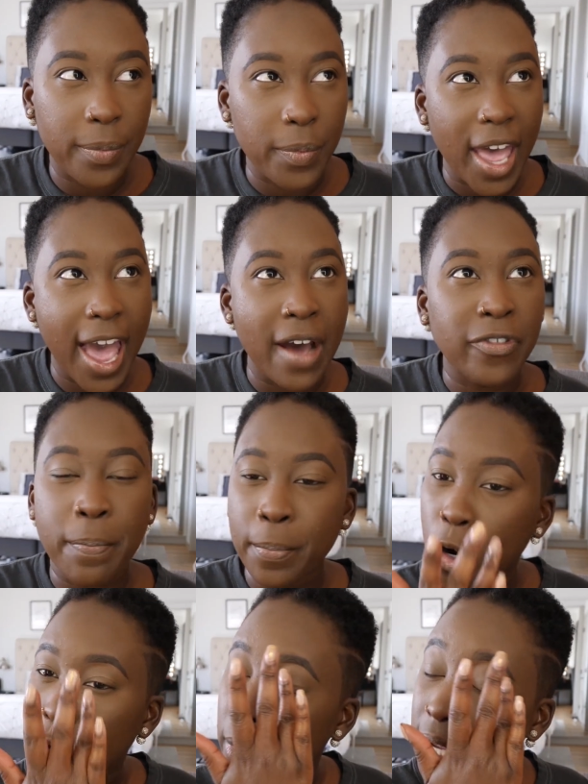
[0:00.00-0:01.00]
have a
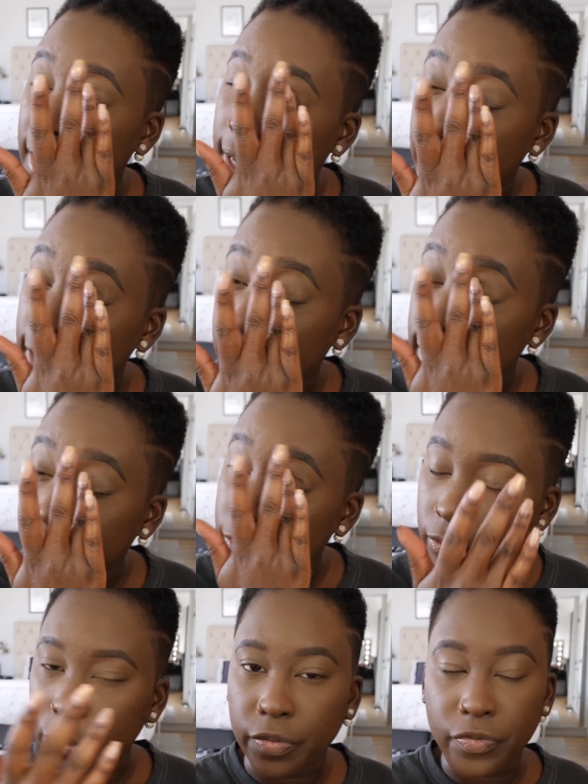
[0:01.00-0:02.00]
moment
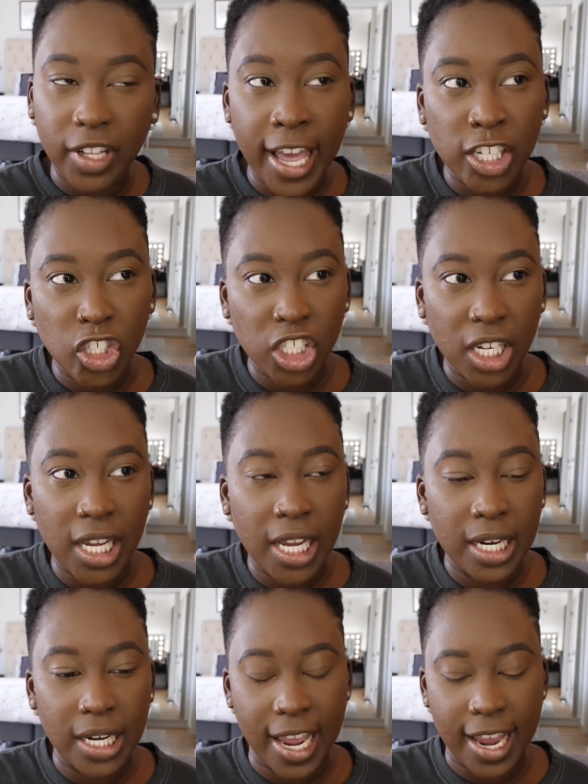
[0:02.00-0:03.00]
of
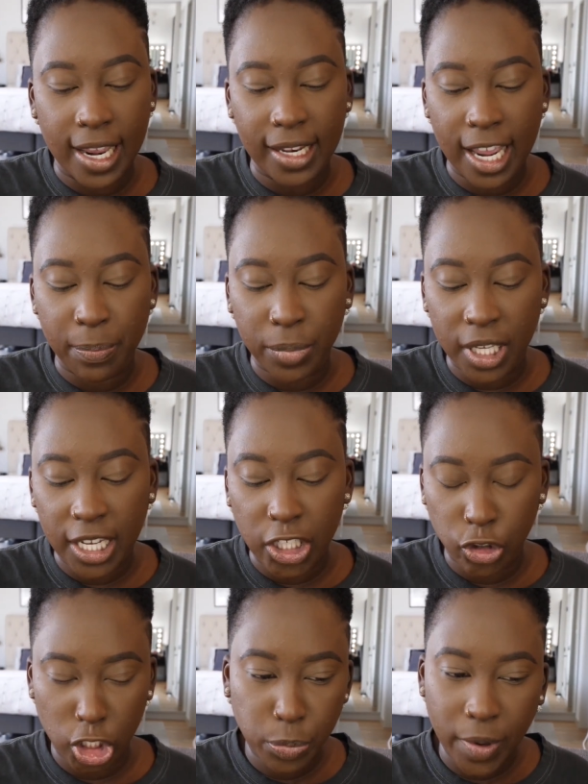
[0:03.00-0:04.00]
reflection and like be
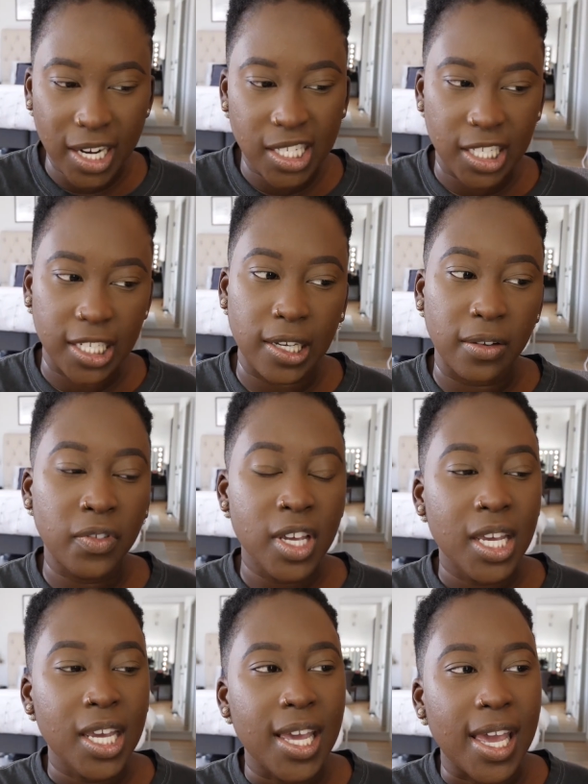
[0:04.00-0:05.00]
introspective
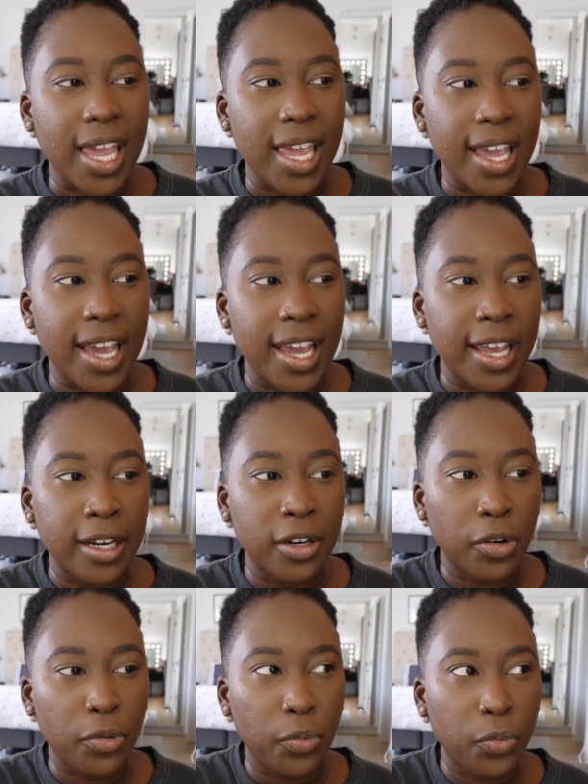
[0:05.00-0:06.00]

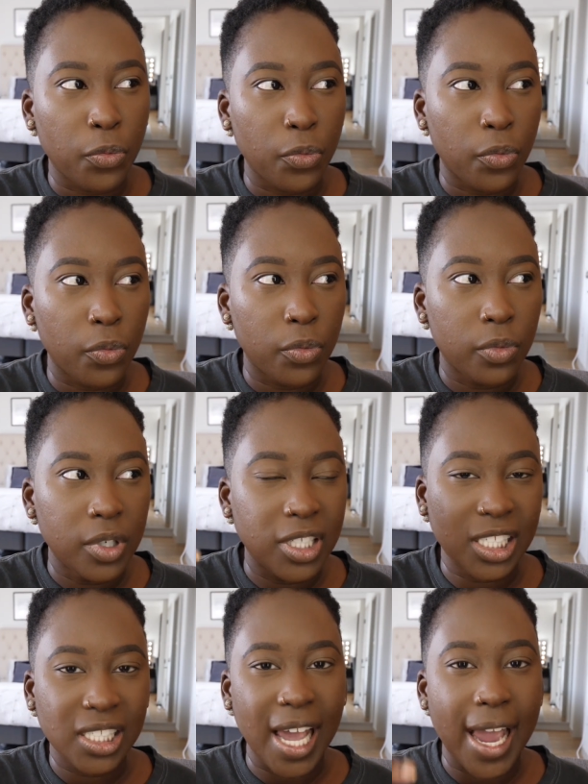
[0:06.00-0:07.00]
and
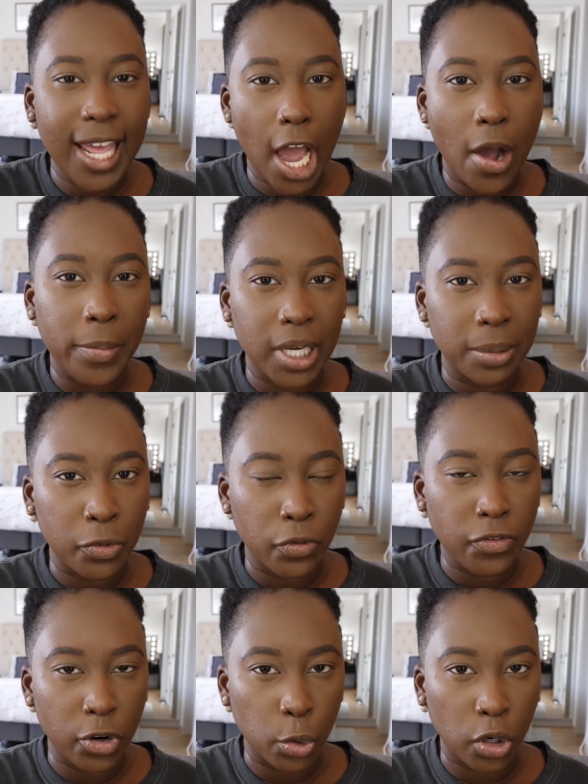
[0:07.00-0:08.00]
decide how I'm going to
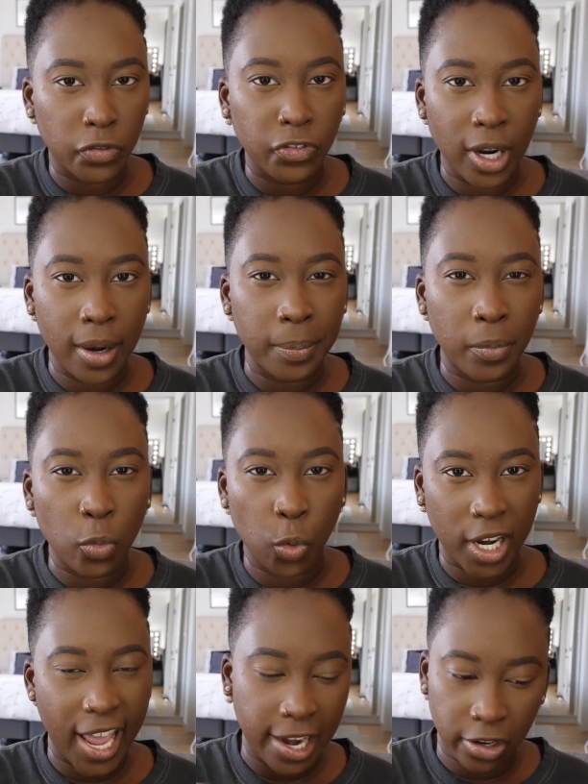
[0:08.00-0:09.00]
move forward from
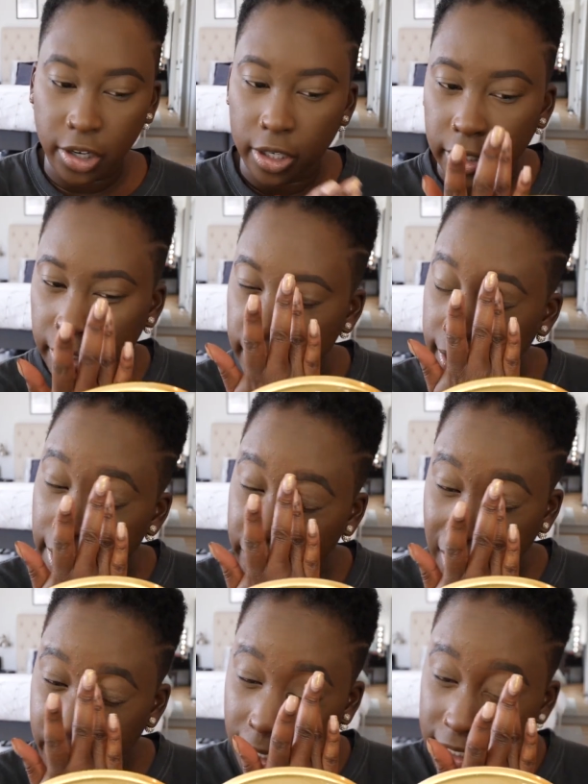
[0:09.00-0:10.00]
what had occurred,
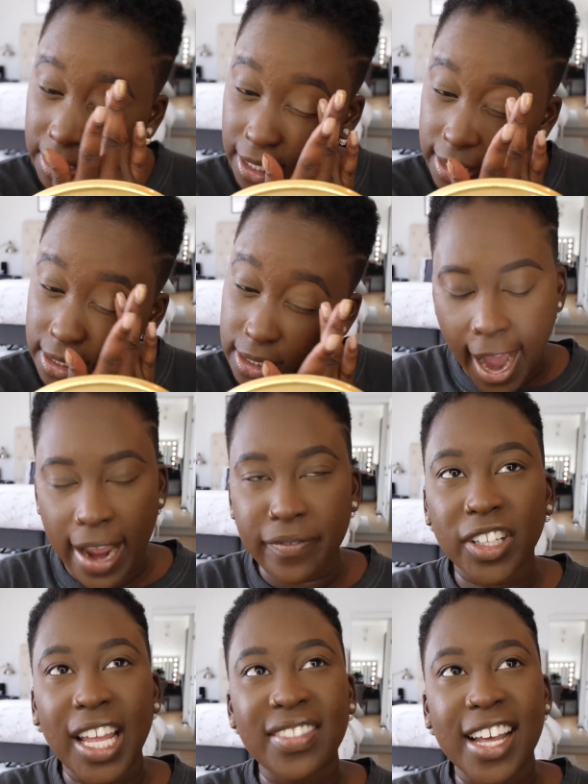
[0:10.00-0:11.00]
if that makes sense. I
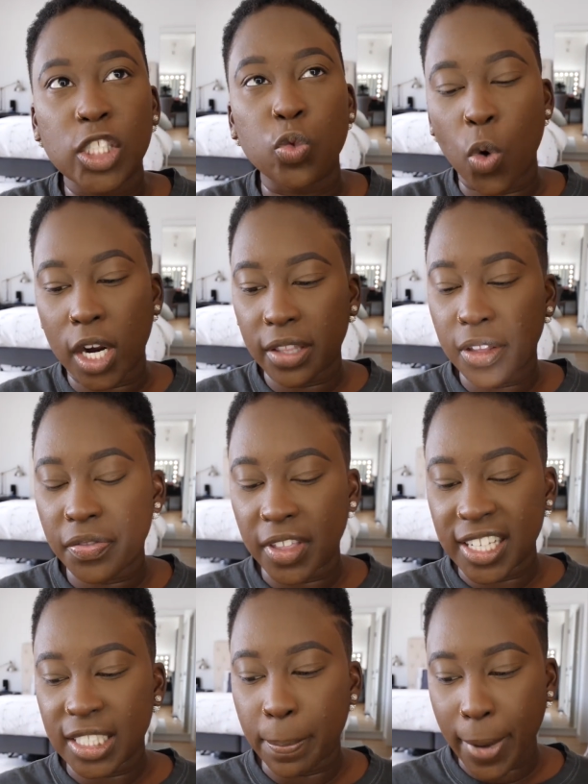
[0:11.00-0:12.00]
feel like that's one of the
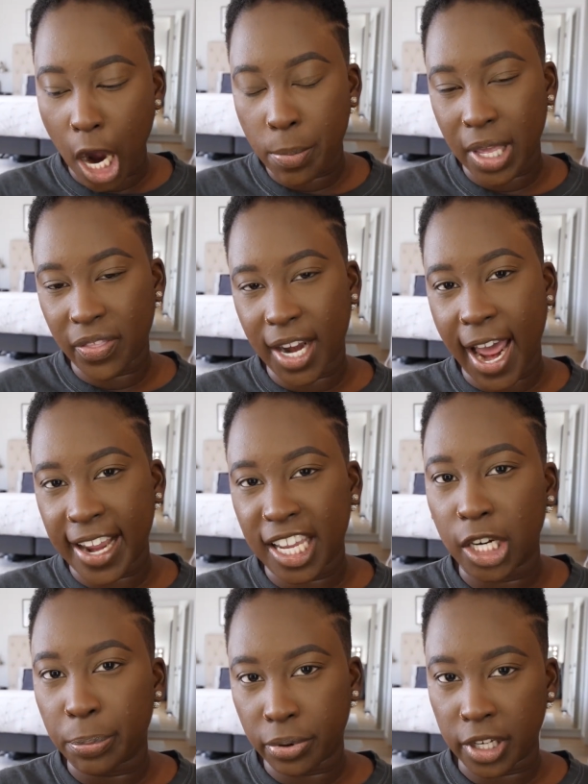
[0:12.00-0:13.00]
things about me that I
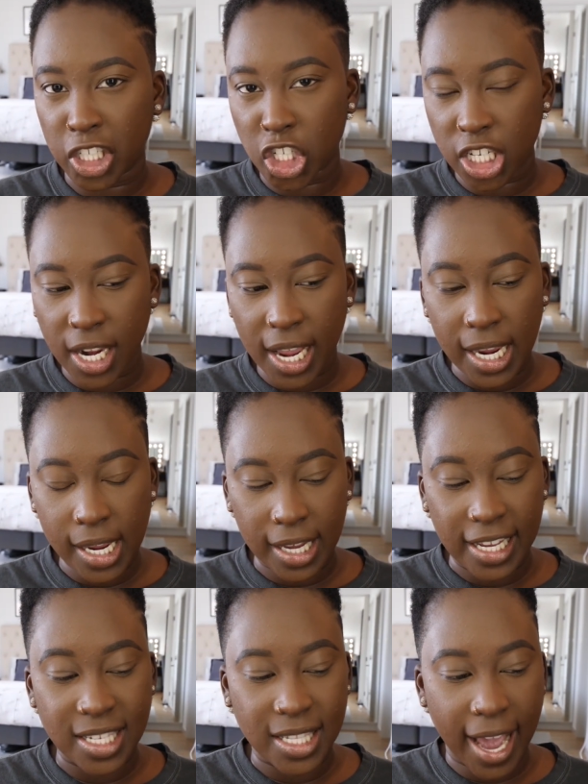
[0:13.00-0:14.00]
can appreciate,
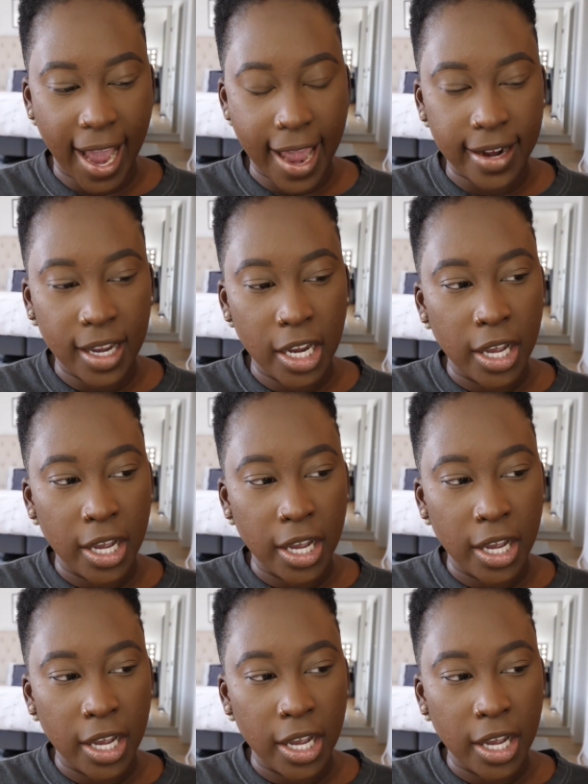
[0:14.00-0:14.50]
is that